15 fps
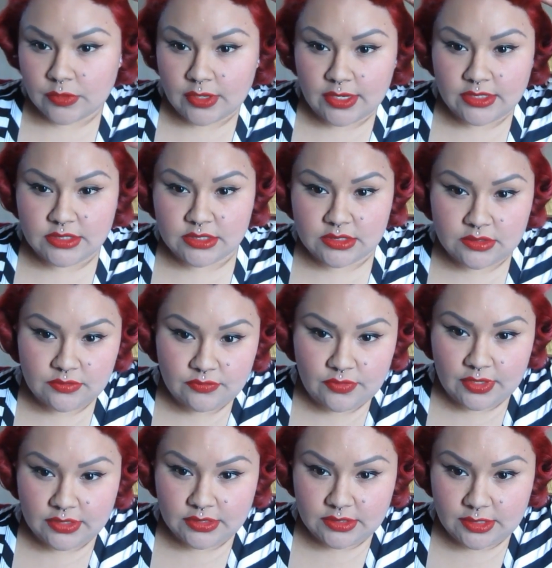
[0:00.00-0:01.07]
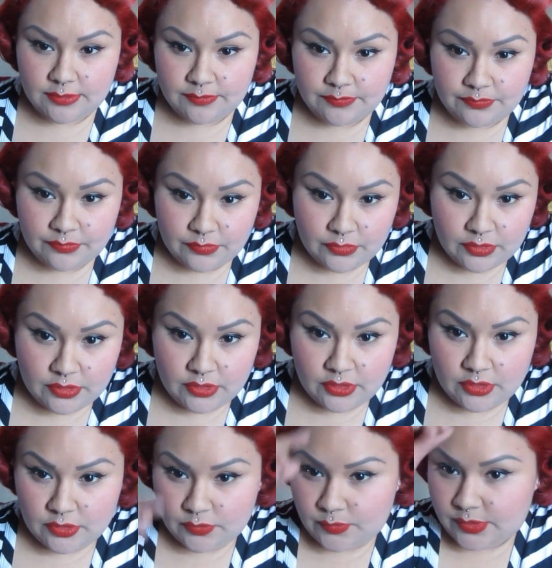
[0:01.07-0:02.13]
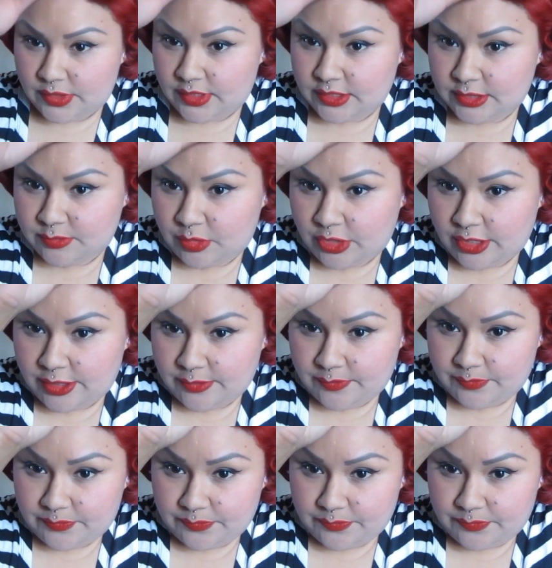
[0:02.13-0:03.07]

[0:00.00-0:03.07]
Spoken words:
And just fix it. With this part,